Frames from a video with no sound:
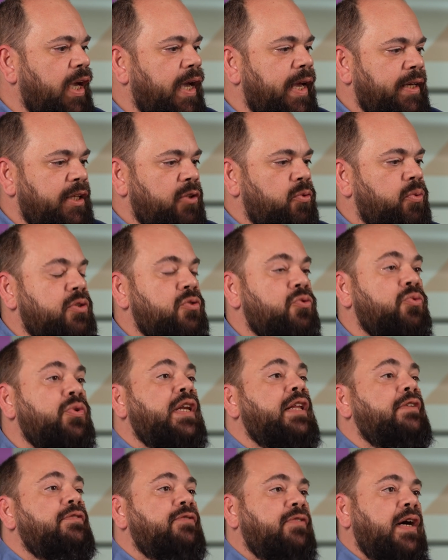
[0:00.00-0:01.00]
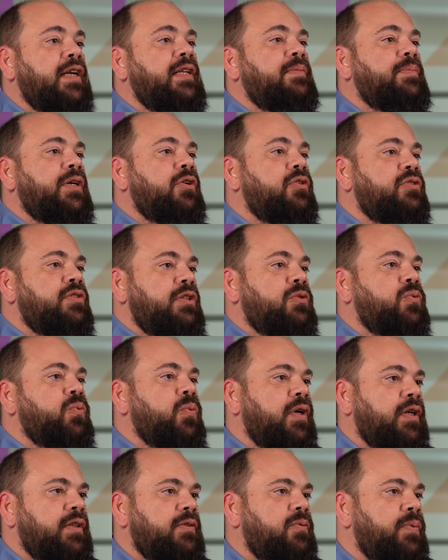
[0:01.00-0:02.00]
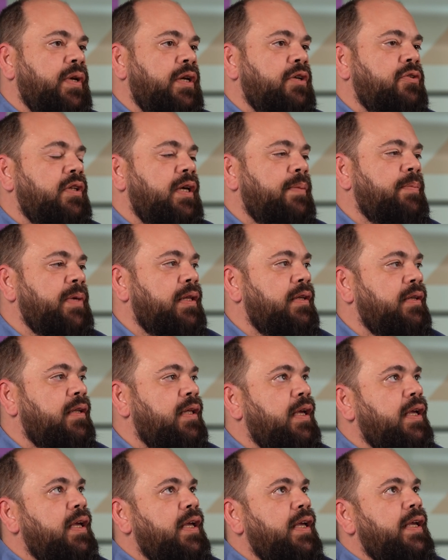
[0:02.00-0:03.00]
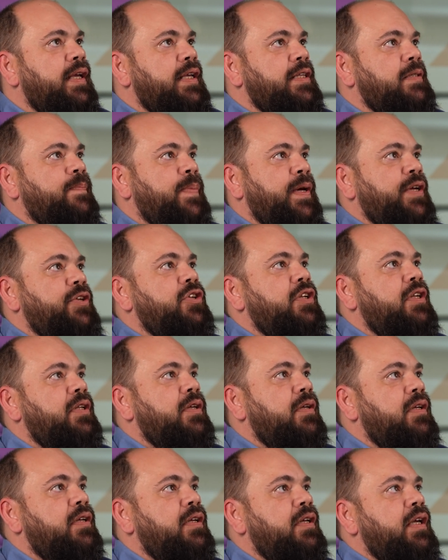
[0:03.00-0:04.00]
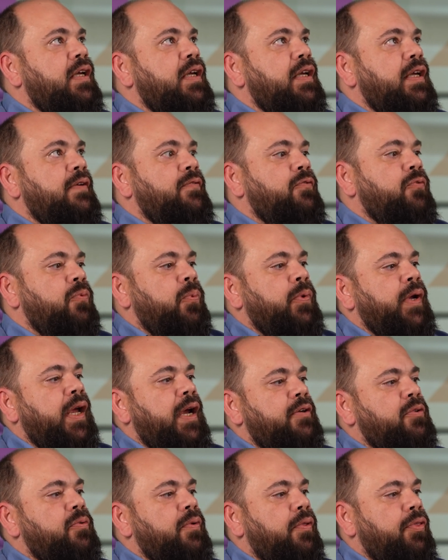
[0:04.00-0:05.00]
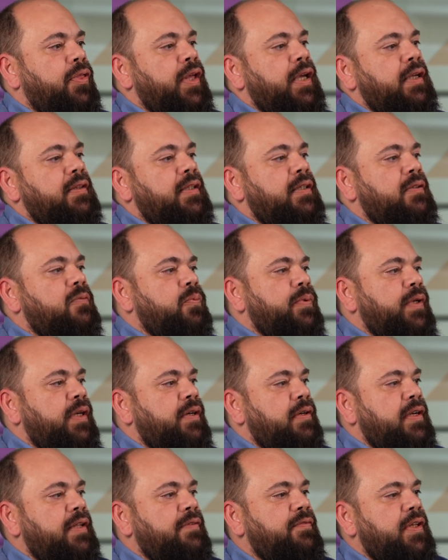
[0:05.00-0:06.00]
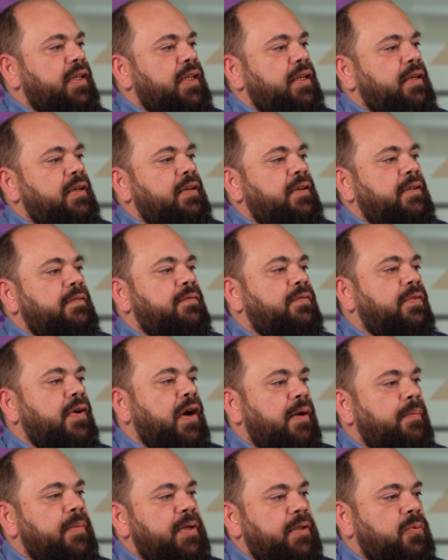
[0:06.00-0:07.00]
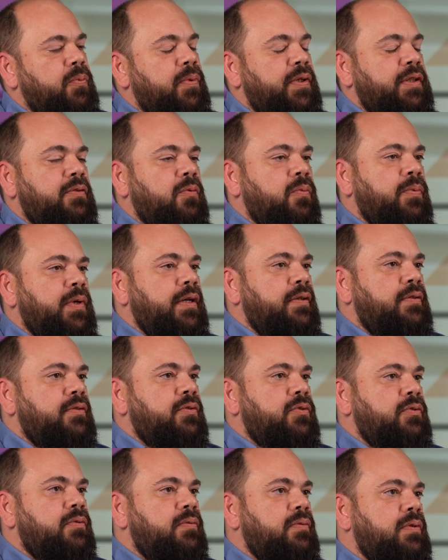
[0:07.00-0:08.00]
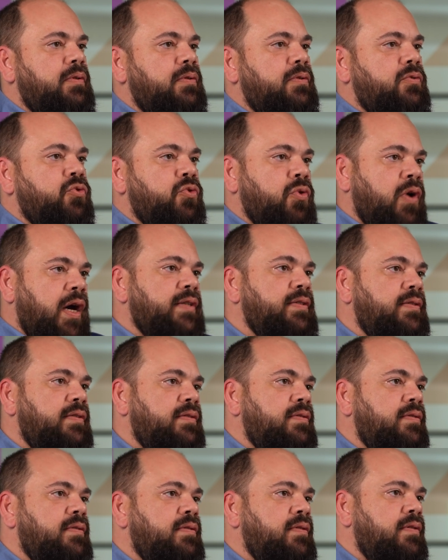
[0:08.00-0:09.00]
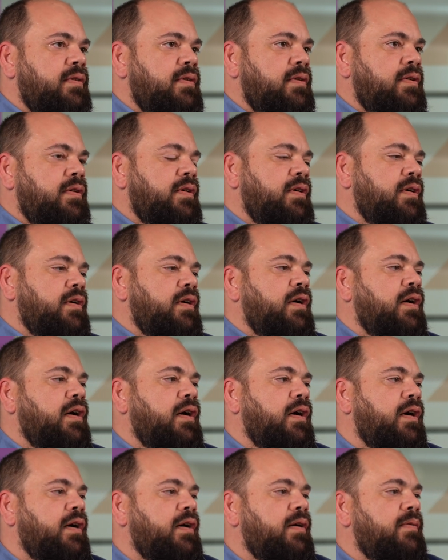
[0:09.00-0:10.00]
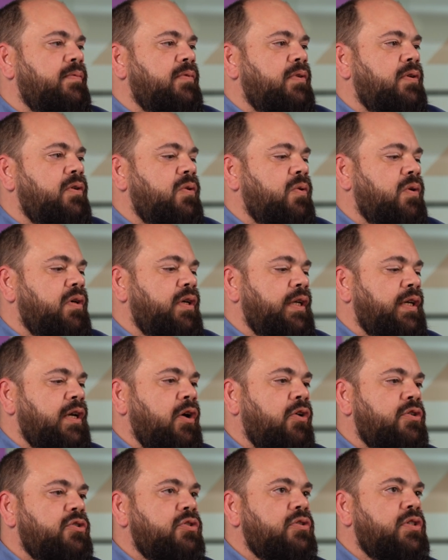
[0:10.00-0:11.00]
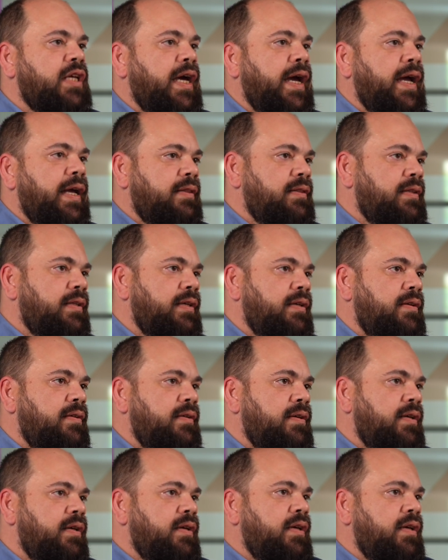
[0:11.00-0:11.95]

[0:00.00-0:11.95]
And it was really funny because it worked. Especially if we are to think that we are living in an environment where trust in our society